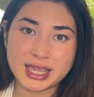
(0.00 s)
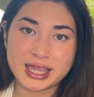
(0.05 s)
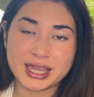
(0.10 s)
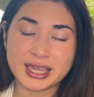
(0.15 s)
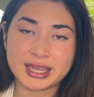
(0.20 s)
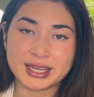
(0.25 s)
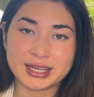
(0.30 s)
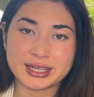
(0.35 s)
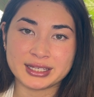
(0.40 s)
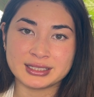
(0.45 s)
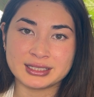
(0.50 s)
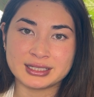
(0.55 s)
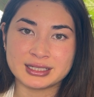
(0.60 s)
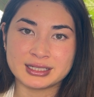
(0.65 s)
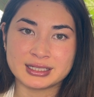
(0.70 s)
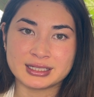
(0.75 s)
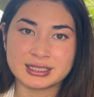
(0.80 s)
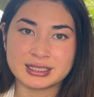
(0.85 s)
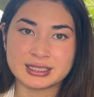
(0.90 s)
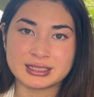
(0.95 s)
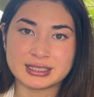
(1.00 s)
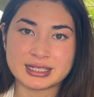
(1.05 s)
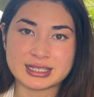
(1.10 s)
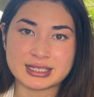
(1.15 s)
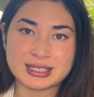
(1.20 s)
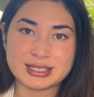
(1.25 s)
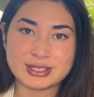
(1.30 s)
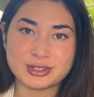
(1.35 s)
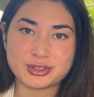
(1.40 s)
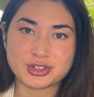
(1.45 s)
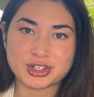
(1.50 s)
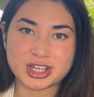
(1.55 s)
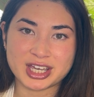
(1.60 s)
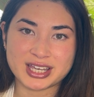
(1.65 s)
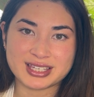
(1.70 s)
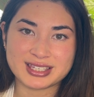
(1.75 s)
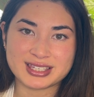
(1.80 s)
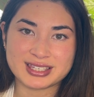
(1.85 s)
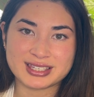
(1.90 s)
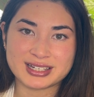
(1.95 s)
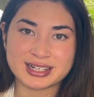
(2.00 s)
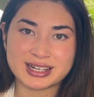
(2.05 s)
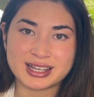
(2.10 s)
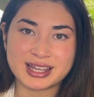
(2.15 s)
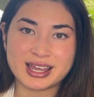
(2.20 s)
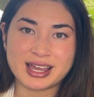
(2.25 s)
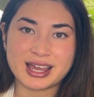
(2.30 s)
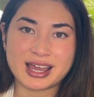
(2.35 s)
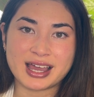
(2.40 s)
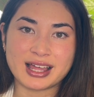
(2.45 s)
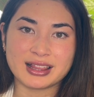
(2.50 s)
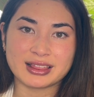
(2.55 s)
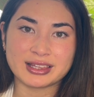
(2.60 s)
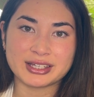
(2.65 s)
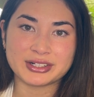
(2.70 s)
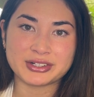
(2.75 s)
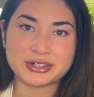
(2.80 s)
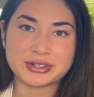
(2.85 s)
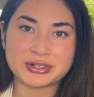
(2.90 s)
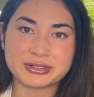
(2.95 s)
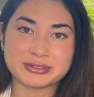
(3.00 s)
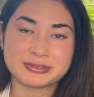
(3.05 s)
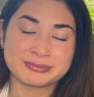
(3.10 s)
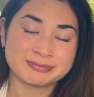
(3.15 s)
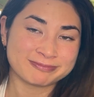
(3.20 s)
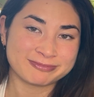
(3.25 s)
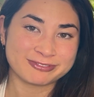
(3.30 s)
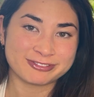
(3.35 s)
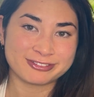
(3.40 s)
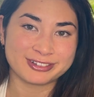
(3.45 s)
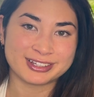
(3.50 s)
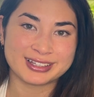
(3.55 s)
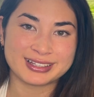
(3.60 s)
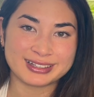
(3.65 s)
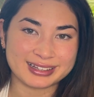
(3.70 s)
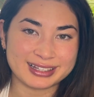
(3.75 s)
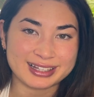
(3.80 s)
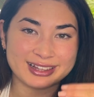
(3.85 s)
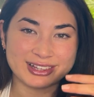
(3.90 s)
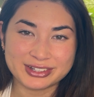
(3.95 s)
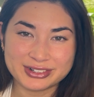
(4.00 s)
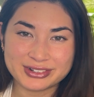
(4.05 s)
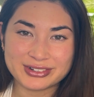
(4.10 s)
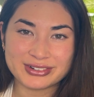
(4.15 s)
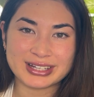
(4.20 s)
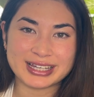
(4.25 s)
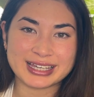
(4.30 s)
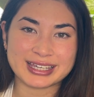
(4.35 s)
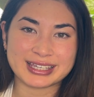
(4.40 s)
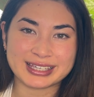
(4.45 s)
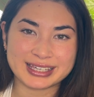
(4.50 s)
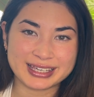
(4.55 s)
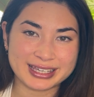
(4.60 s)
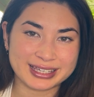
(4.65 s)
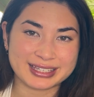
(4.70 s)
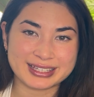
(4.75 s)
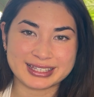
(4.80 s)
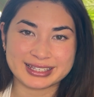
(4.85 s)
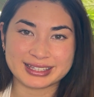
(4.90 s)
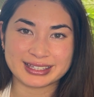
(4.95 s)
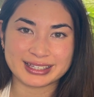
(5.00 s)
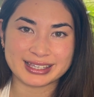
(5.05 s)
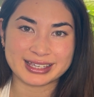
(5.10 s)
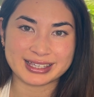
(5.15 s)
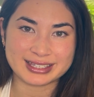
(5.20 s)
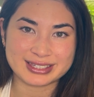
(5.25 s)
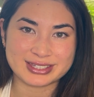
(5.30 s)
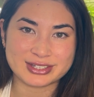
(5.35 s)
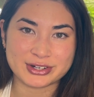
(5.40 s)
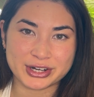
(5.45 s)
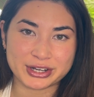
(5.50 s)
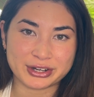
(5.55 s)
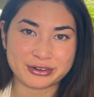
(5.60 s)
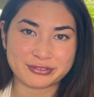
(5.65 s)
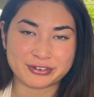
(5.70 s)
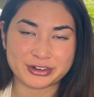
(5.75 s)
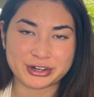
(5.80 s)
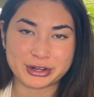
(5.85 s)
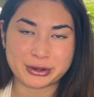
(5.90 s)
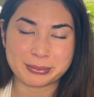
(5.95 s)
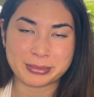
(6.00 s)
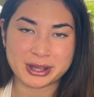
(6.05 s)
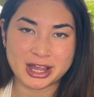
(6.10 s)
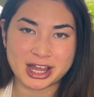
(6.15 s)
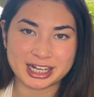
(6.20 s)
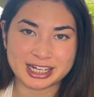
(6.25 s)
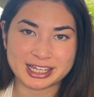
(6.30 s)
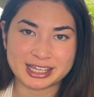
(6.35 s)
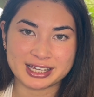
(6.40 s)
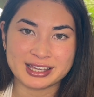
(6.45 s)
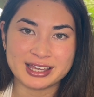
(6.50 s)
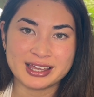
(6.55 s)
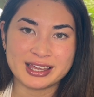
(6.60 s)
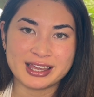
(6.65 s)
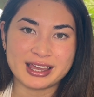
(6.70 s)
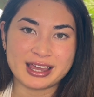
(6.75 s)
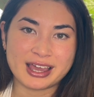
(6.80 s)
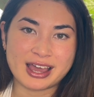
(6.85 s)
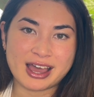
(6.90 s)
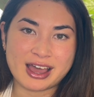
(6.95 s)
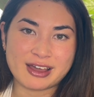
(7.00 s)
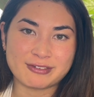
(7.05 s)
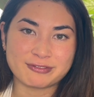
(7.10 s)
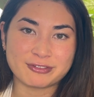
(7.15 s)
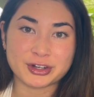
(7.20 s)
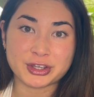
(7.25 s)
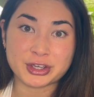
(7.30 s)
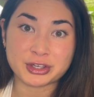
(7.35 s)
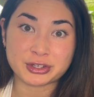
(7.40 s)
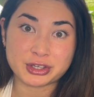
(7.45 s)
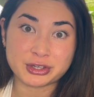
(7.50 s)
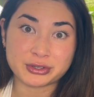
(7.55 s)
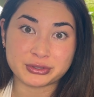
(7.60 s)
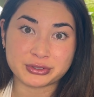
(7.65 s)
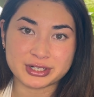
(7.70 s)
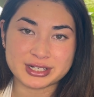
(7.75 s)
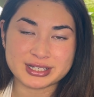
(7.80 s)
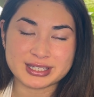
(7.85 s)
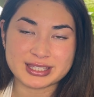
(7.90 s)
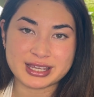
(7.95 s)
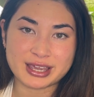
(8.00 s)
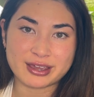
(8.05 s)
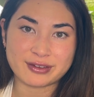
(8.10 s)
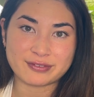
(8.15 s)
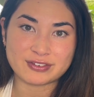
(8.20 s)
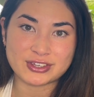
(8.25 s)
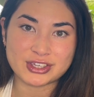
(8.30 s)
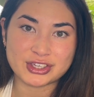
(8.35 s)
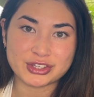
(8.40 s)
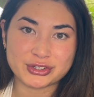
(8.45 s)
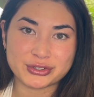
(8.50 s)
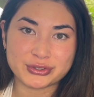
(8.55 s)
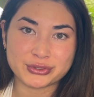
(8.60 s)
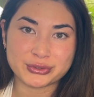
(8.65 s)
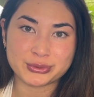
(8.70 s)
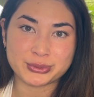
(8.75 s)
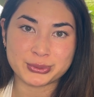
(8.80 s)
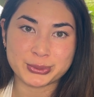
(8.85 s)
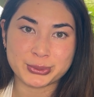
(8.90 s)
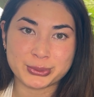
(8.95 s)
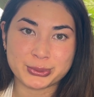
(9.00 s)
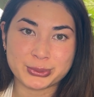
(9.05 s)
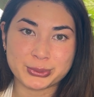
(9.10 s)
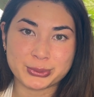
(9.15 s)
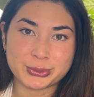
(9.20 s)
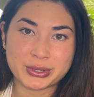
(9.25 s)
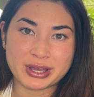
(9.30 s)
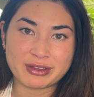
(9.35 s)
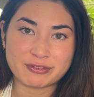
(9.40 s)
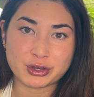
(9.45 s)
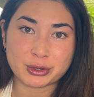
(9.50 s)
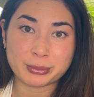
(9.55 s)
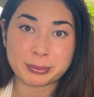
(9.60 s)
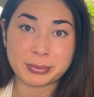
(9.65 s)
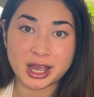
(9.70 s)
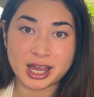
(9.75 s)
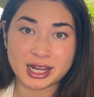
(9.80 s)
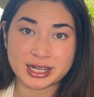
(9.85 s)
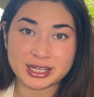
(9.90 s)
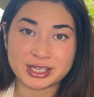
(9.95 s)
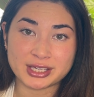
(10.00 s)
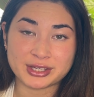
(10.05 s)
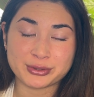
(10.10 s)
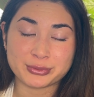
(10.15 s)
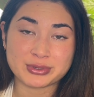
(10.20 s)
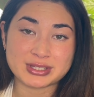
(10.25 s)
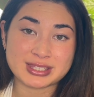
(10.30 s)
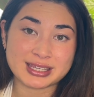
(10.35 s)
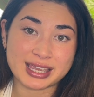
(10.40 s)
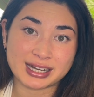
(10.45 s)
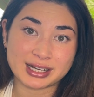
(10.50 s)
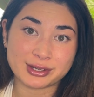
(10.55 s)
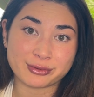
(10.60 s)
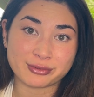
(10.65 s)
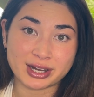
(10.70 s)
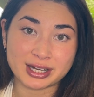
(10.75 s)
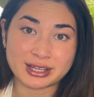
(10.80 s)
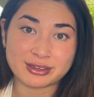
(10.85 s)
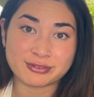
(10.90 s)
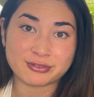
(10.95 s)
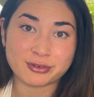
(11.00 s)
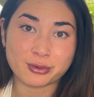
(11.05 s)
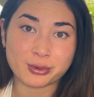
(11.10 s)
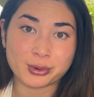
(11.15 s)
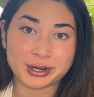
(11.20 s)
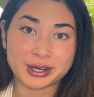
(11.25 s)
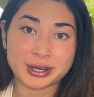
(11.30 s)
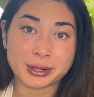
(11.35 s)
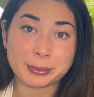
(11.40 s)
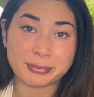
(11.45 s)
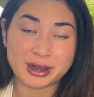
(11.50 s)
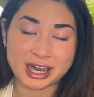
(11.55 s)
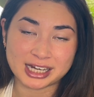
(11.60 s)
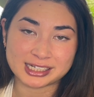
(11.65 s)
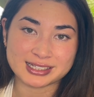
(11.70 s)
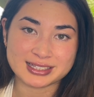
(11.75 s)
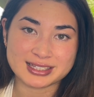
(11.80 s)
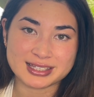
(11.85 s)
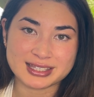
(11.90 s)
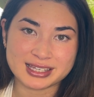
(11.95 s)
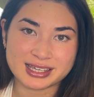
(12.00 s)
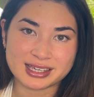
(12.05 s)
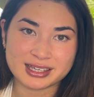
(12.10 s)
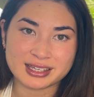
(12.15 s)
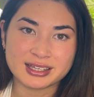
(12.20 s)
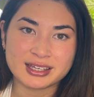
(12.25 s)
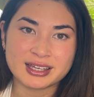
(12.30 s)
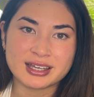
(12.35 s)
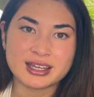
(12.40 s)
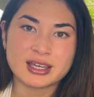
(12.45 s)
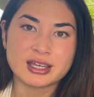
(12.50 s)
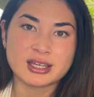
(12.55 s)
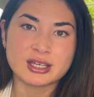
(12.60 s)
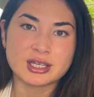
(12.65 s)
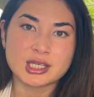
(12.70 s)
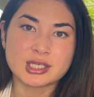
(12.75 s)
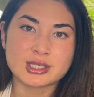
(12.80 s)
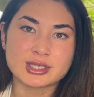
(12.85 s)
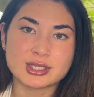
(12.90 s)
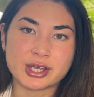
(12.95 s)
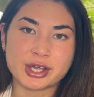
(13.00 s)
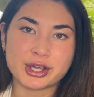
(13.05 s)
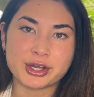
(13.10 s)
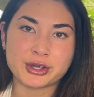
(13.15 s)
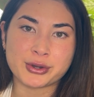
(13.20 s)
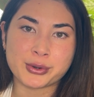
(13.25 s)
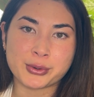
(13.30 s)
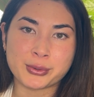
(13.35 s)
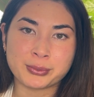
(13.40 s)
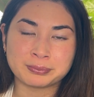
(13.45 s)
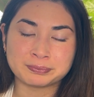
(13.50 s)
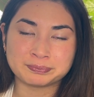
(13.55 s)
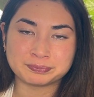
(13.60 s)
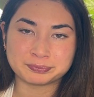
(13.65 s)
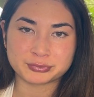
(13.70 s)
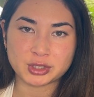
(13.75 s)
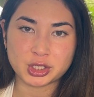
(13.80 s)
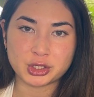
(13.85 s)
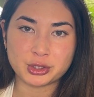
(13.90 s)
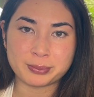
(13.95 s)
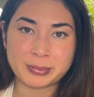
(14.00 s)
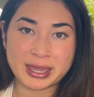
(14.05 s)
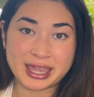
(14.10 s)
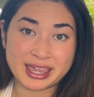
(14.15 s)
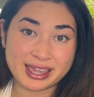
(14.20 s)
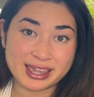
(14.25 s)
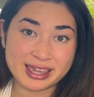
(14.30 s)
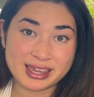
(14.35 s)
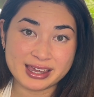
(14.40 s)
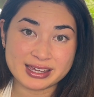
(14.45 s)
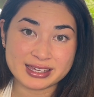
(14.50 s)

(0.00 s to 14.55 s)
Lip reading: And this is just a little like kickstarter for your body, for your uterus, if your body was getting ready for pregnancy. So you may